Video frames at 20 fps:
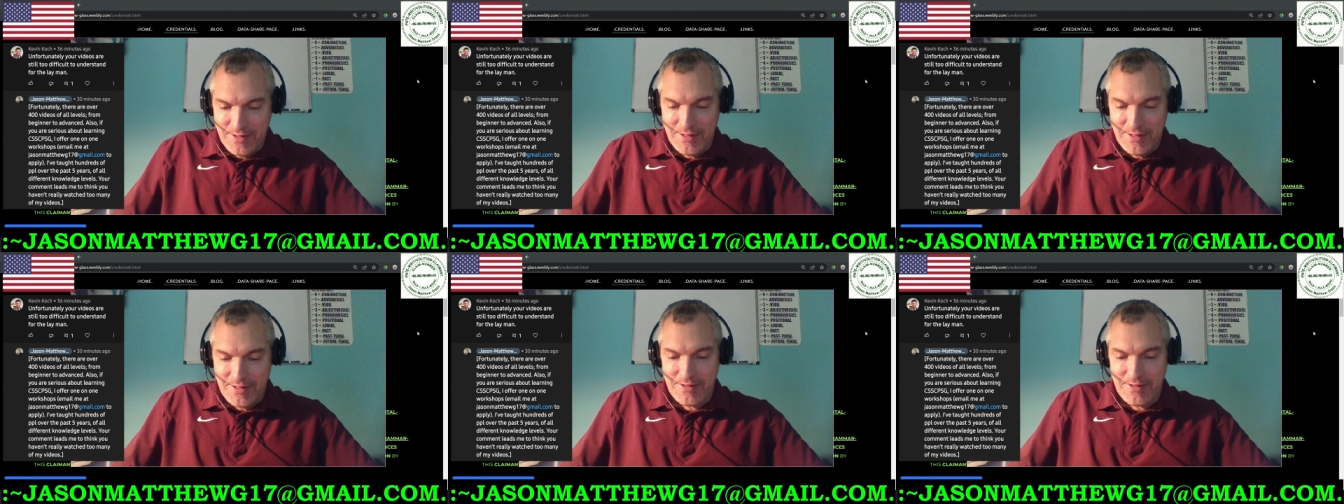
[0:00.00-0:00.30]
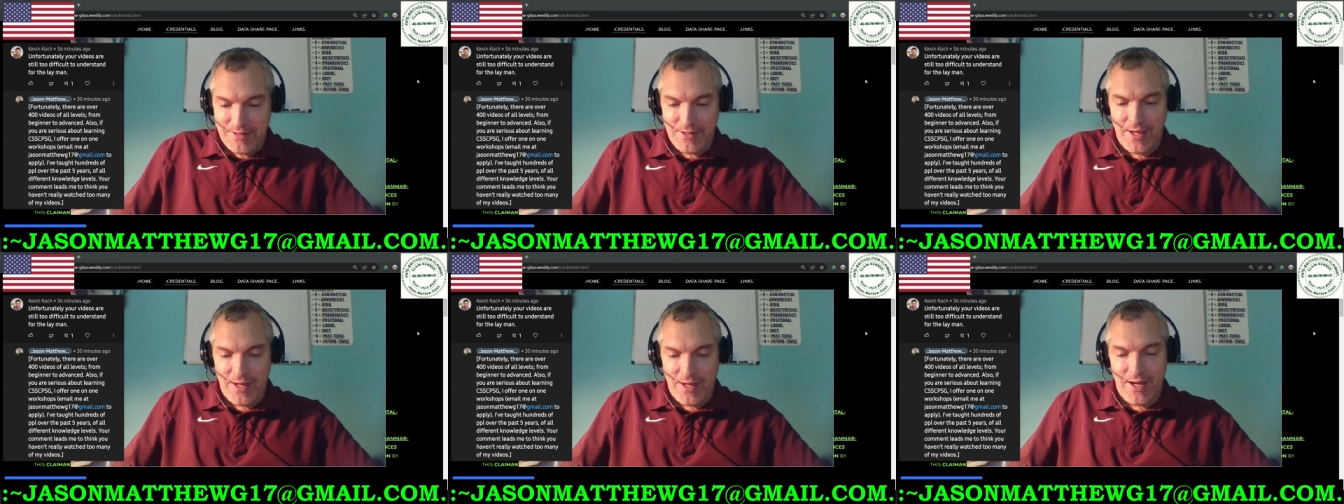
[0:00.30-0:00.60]

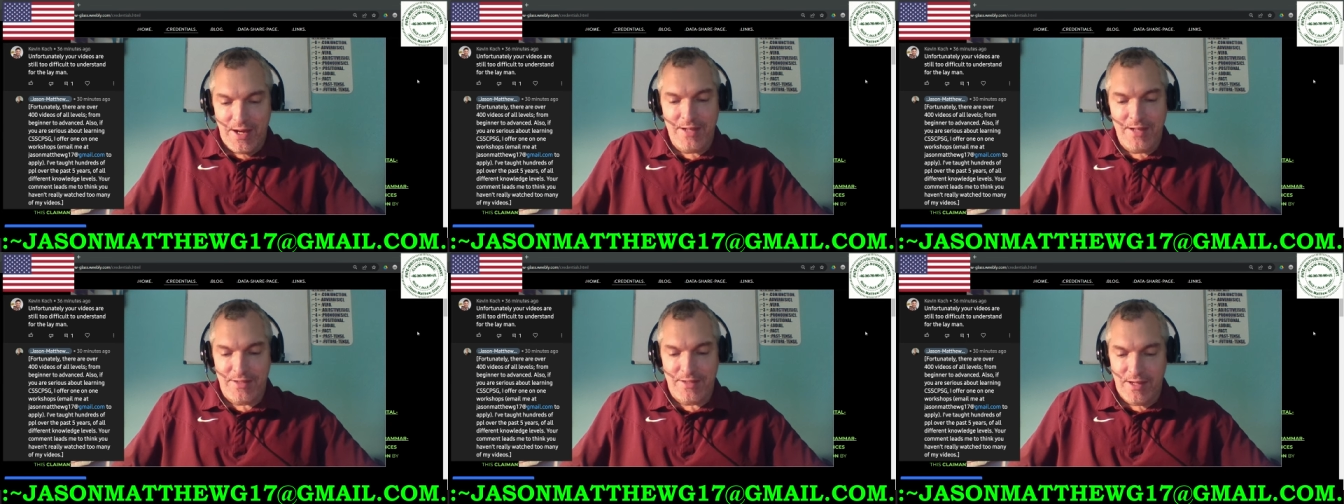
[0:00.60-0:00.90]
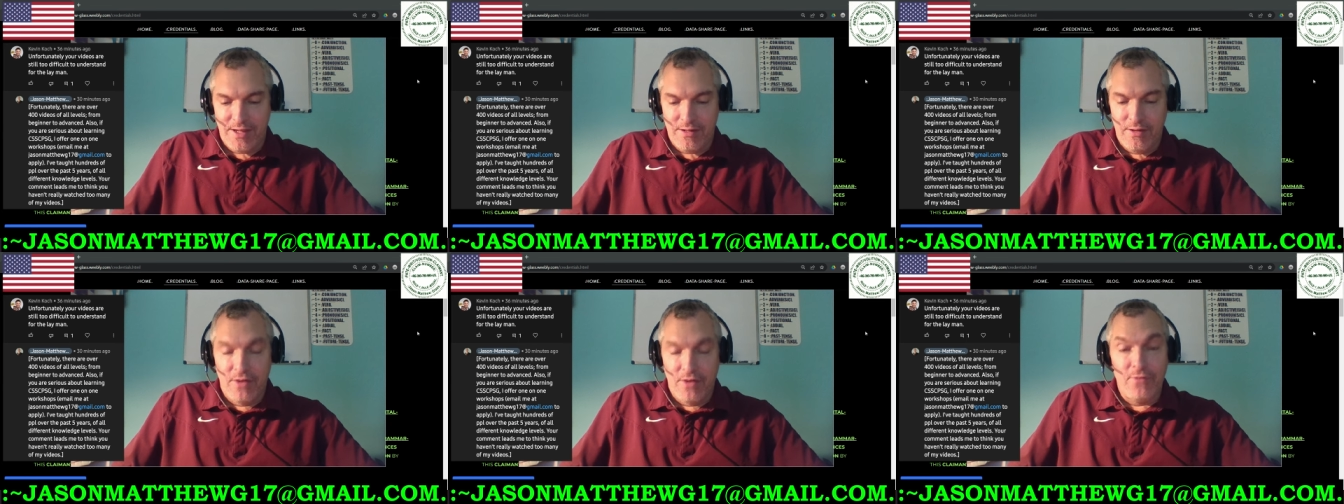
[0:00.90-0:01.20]
So then I
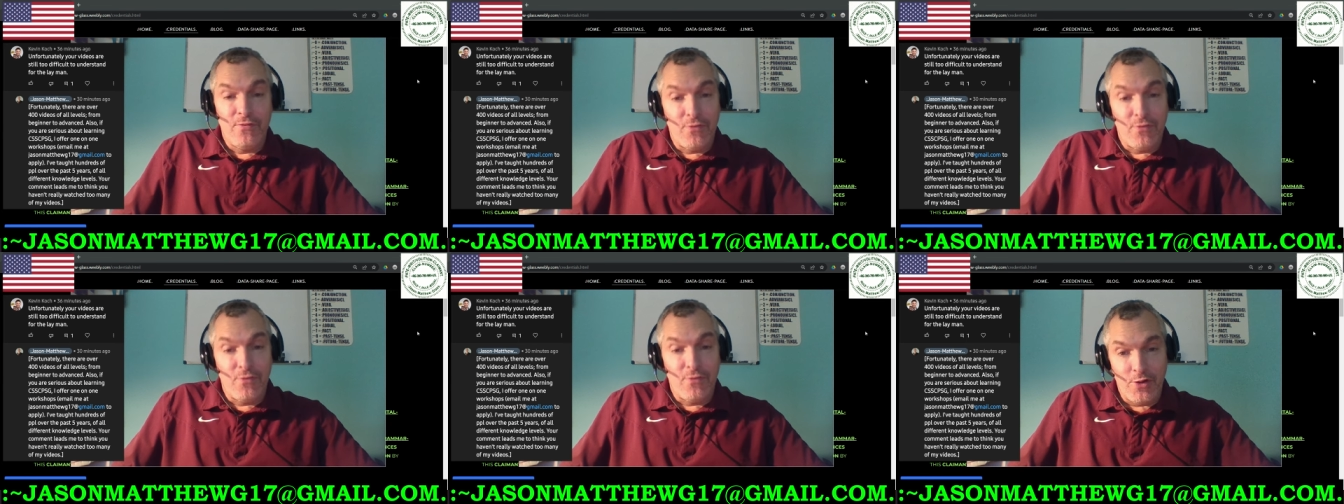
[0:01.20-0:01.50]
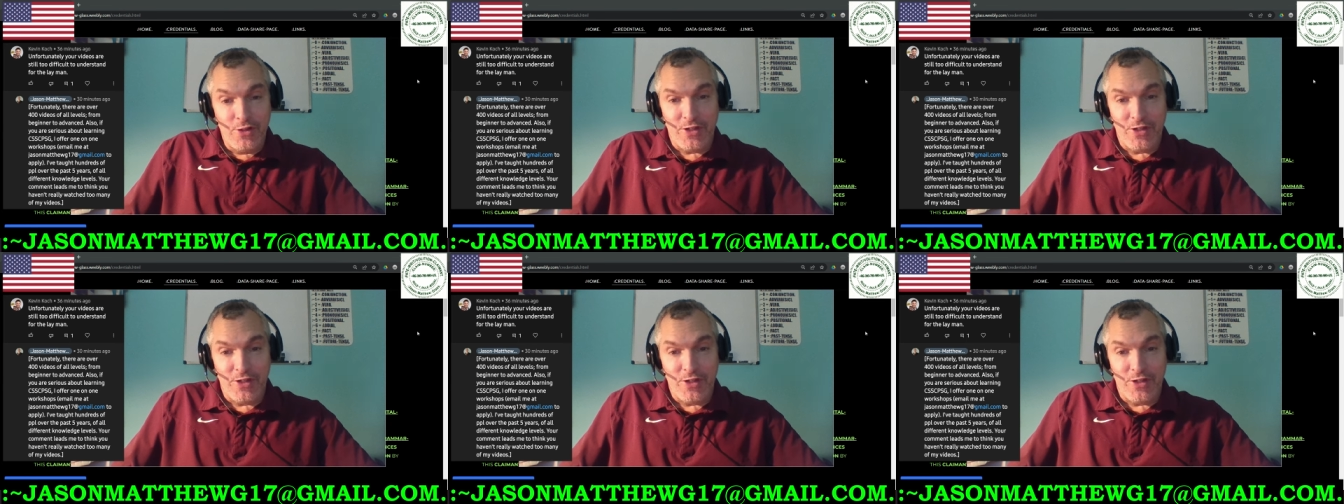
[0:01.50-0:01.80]
said,
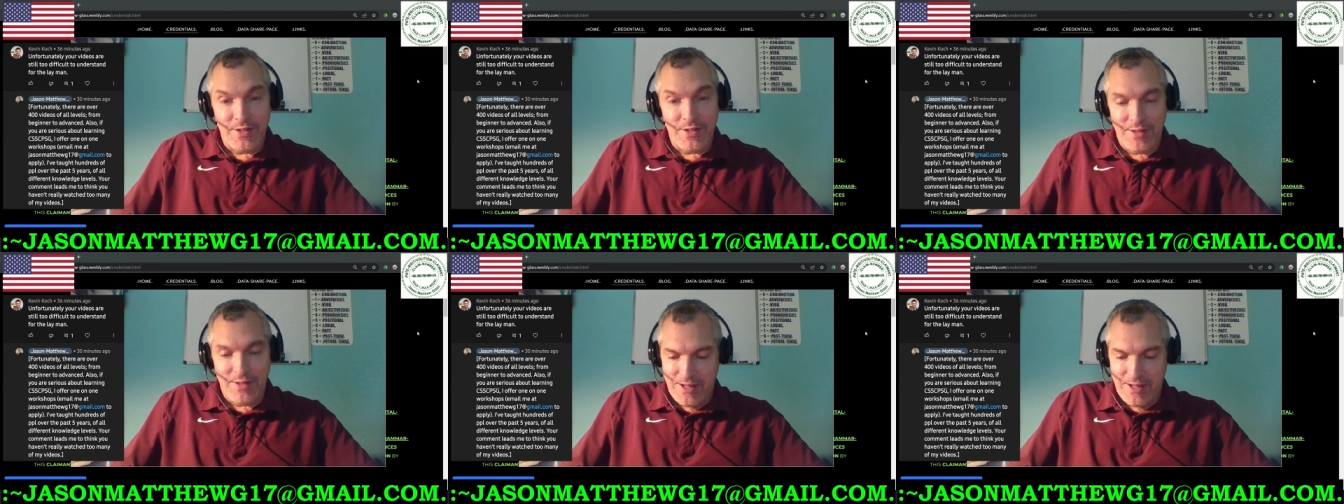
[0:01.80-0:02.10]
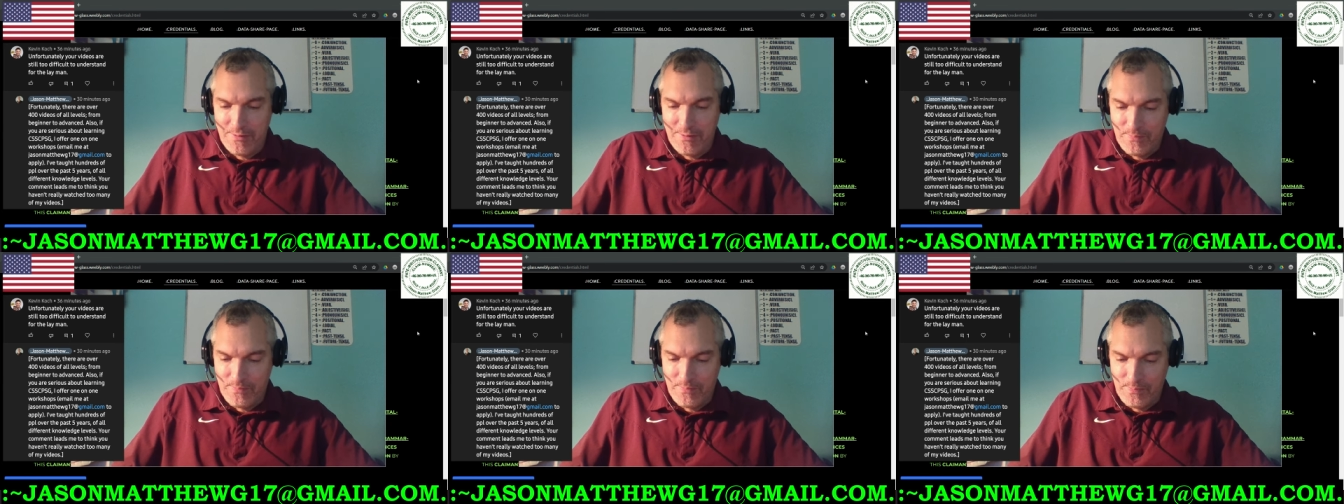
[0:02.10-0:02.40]
"Fortunately,